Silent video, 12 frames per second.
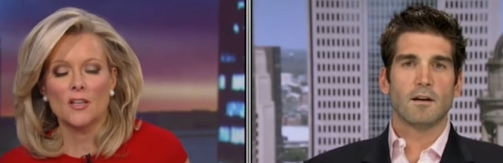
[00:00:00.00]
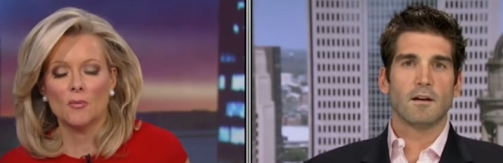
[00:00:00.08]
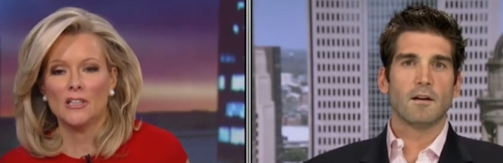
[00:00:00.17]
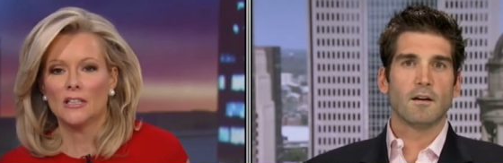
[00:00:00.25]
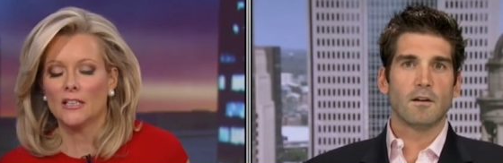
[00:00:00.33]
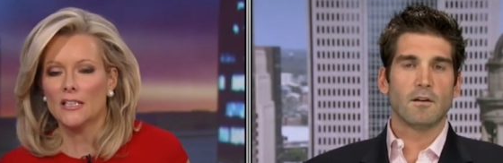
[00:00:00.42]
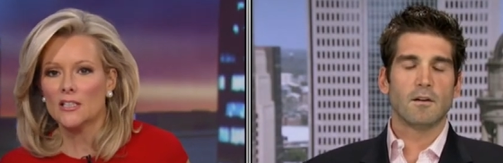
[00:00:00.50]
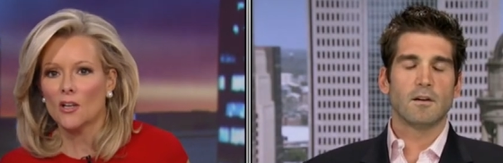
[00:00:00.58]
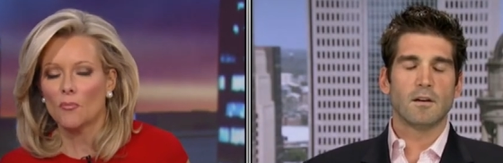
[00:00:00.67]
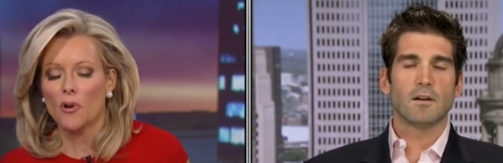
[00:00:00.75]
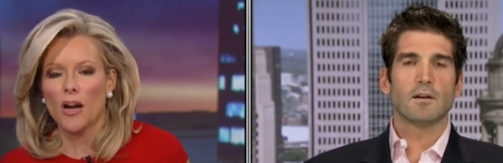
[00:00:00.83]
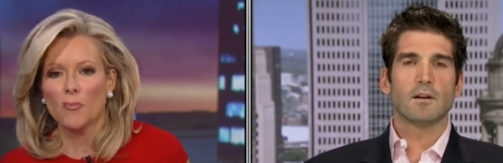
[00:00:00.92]
Speaker 1: somebody to list
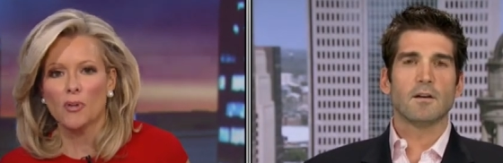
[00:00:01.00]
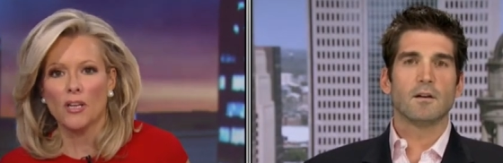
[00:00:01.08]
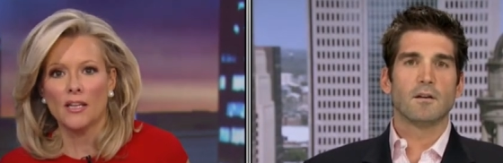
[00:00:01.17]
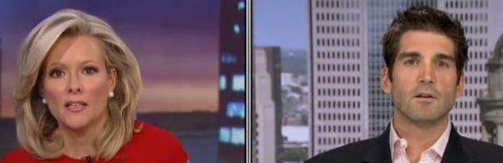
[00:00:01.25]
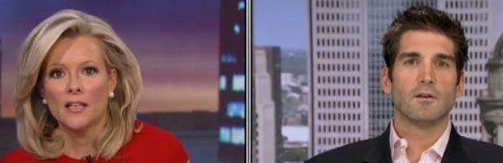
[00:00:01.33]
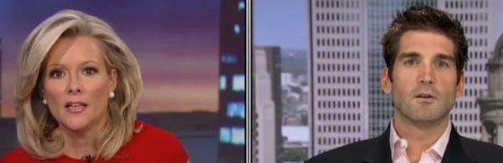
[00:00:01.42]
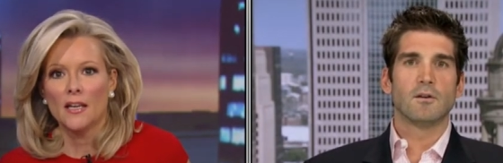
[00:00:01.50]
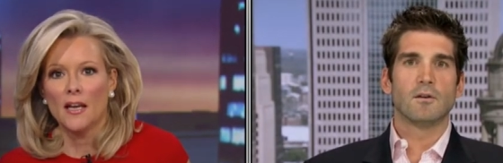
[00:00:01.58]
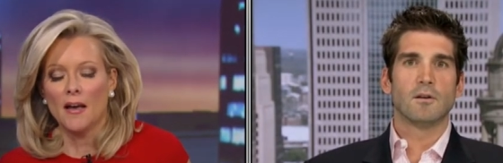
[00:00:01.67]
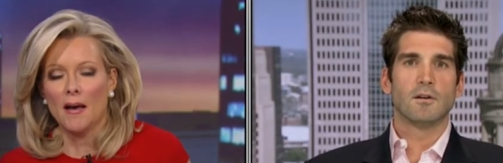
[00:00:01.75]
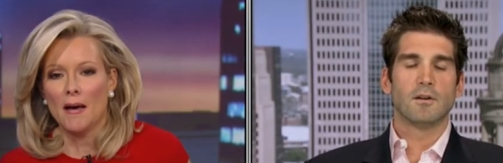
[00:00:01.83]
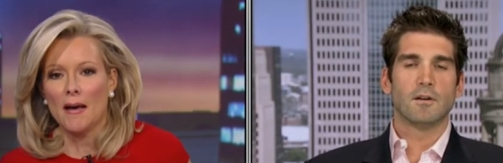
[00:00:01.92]
their property?
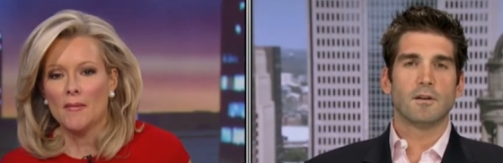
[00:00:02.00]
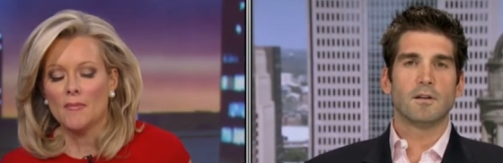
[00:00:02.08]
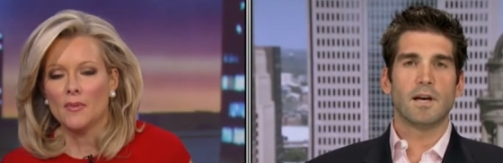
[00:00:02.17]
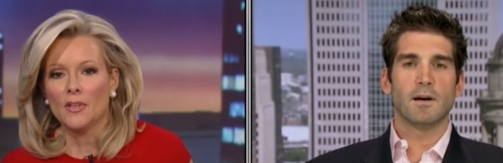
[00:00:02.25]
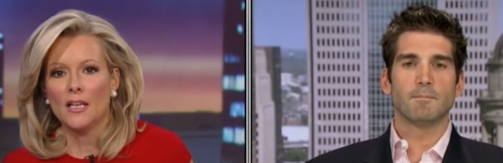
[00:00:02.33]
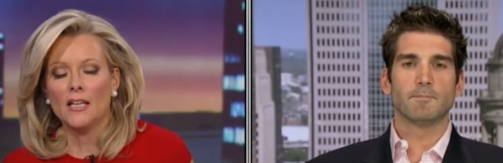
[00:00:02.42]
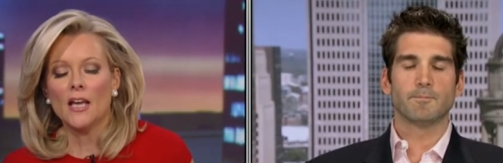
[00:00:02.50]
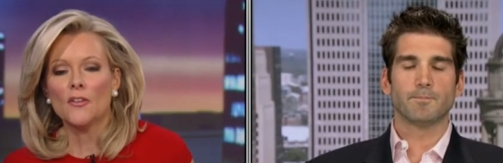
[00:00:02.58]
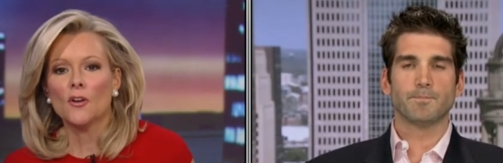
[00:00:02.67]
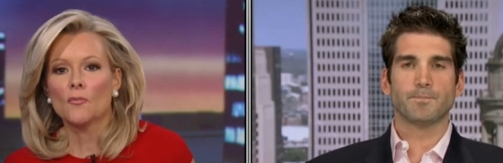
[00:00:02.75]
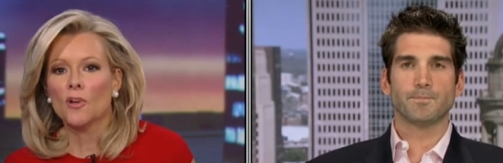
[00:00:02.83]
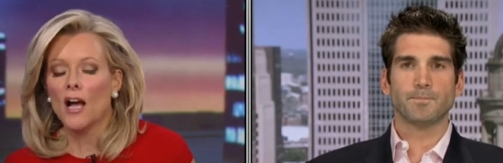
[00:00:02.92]
Um, yeah. Any
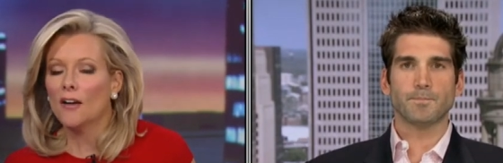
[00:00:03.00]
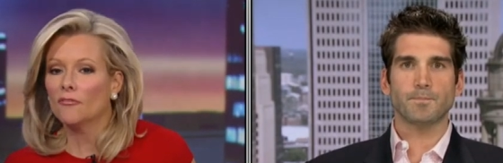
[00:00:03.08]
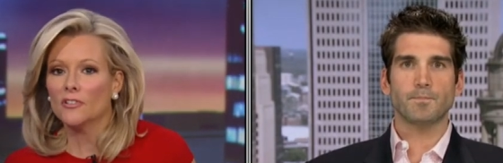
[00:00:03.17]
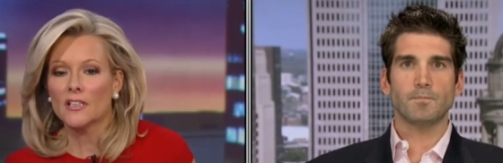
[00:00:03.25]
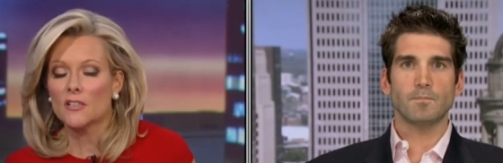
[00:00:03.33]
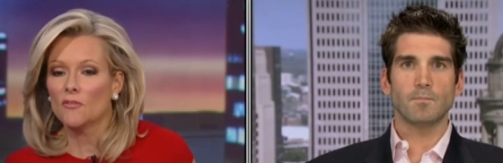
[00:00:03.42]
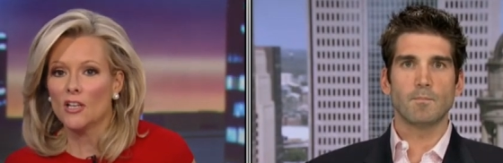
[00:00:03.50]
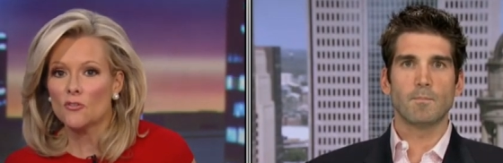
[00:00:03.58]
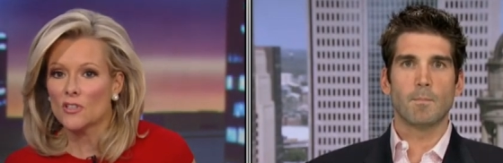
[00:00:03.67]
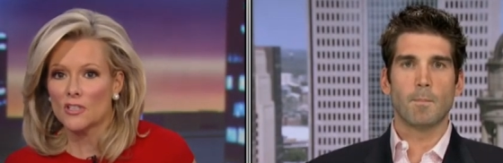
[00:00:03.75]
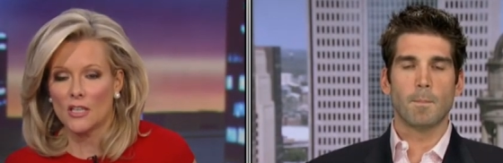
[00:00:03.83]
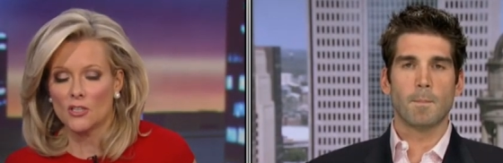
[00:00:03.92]
other conflicts of
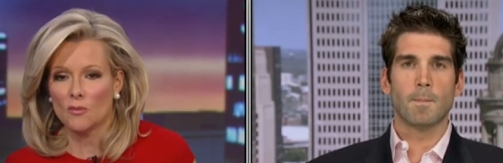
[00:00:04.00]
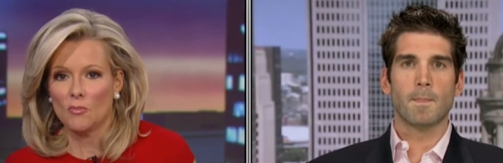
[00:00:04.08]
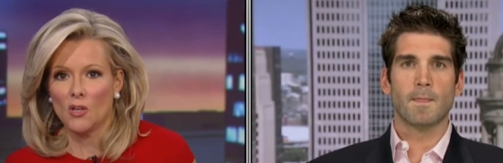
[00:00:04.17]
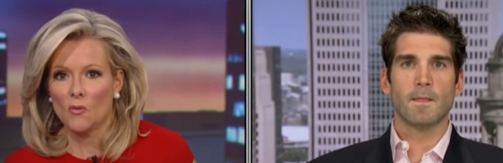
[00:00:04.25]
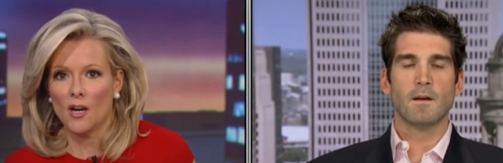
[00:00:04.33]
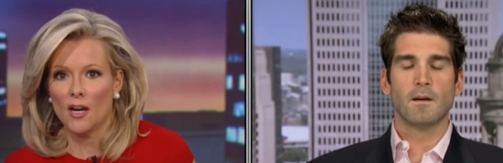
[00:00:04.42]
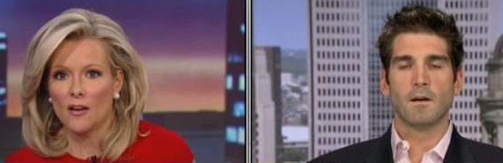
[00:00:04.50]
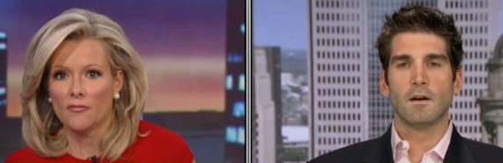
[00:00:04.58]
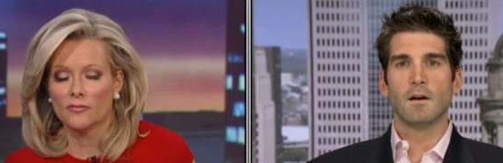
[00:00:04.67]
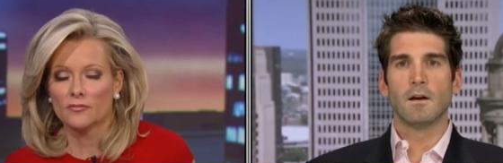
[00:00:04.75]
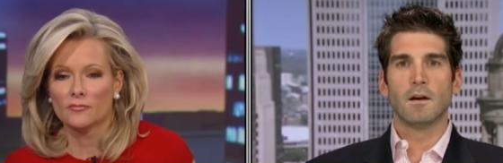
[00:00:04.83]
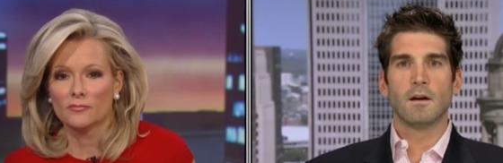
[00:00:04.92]
interest they should be aware
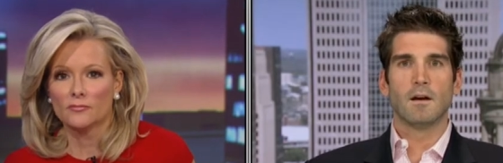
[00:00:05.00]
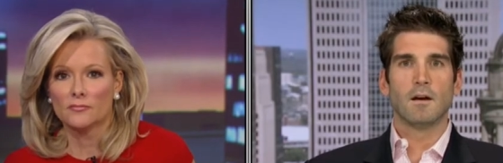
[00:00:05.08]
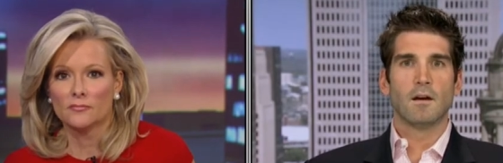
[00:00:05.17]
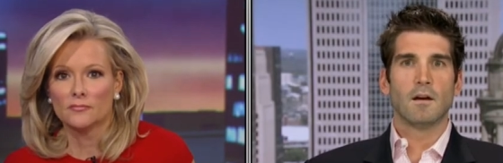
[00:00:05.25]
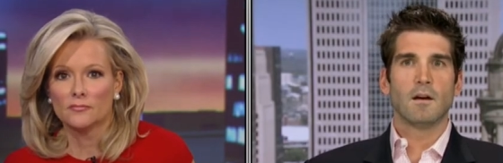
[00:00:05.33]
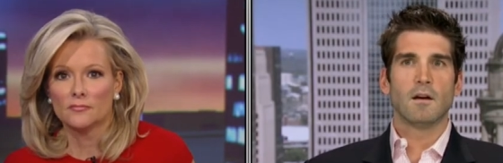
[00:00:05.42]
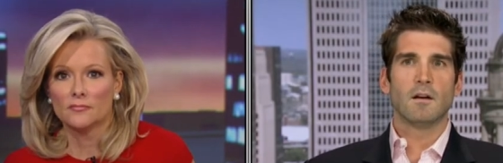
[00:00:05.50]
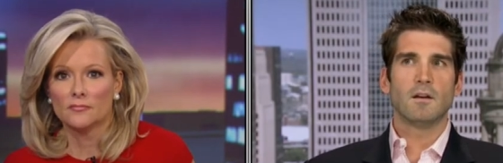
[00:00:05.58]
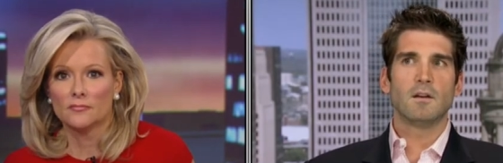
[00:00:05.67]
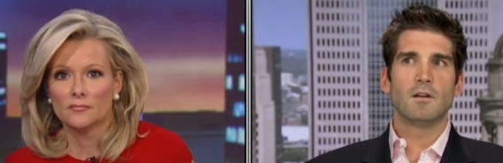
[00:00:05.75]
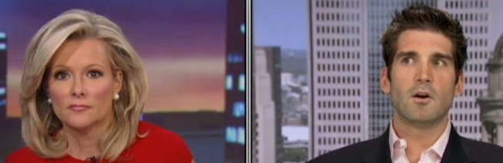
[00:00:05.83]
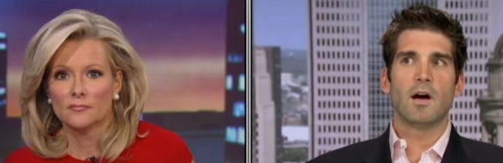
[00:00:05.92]
of?
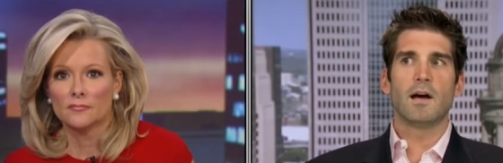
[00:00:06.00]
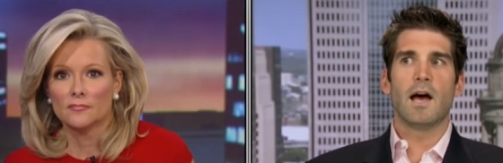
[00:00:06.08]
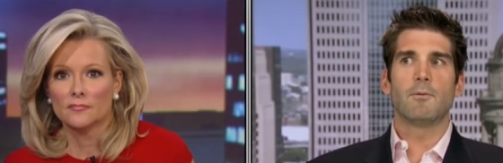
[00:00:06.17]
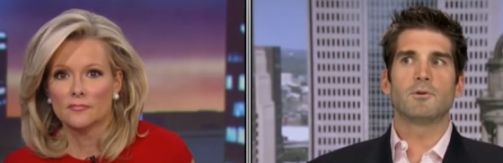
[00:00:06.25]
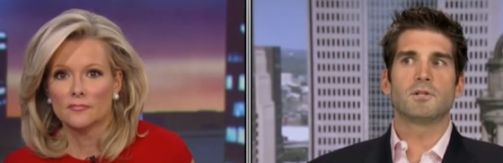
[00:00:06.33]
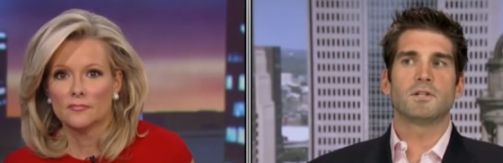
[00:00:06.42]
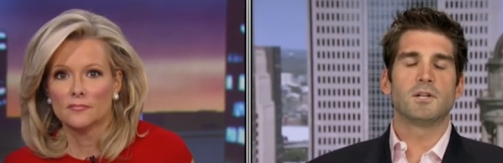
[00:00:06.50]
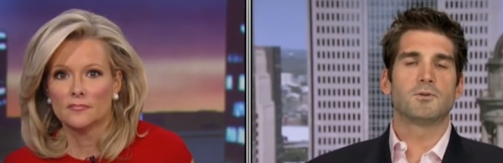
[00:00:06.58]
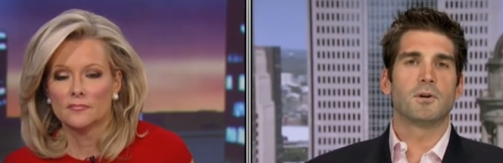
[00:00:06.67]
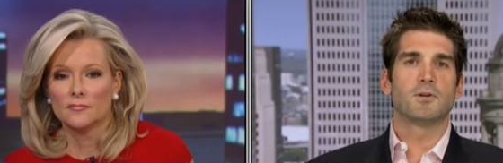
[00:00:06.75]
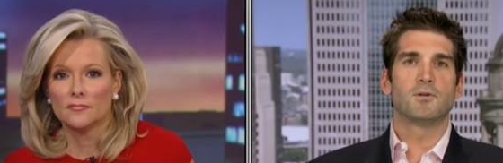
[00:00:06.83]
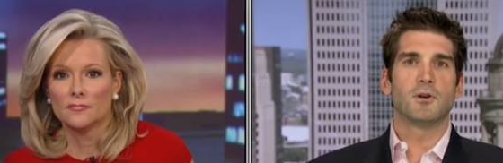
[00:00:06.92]
Speaker 2: You know, I, I, would just say
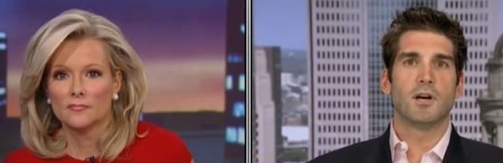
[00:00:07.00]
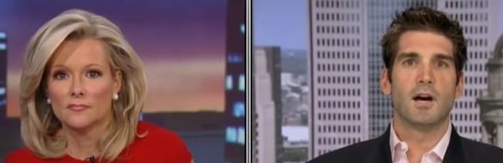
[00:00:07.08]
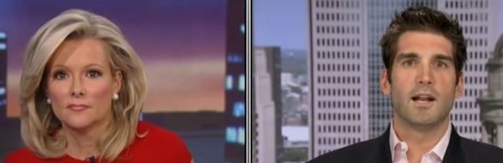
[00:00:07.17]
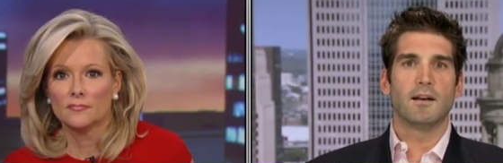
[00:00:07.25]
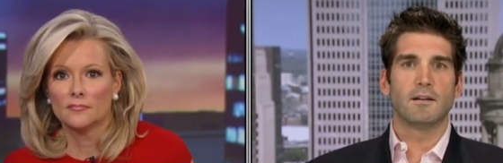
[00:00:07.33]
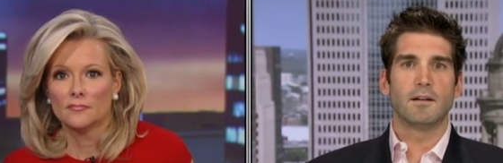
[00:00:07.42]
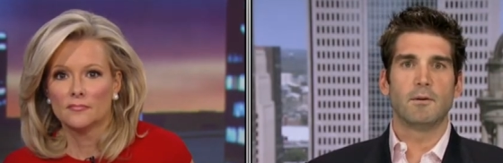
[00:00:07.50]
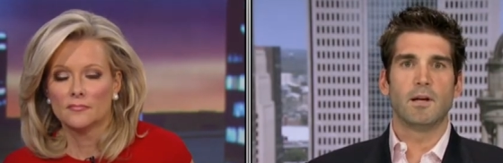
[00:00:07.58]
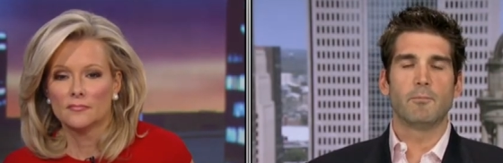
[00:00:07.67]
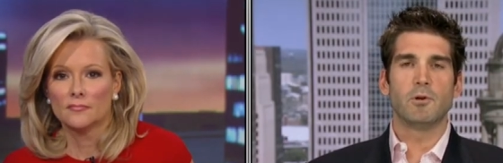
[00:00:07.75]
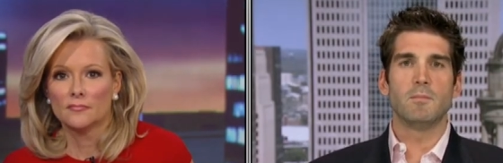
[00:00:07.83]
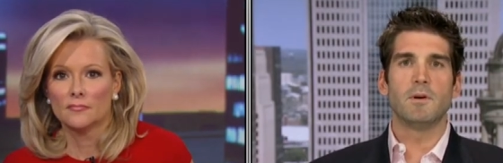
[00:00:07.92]
trust your gut.
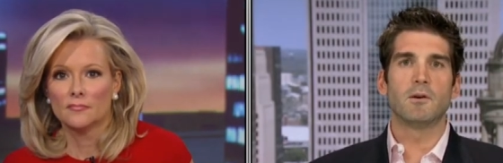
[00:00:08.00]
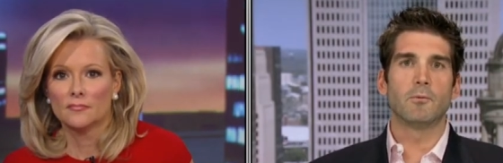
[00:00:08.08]
And, and, when you meet a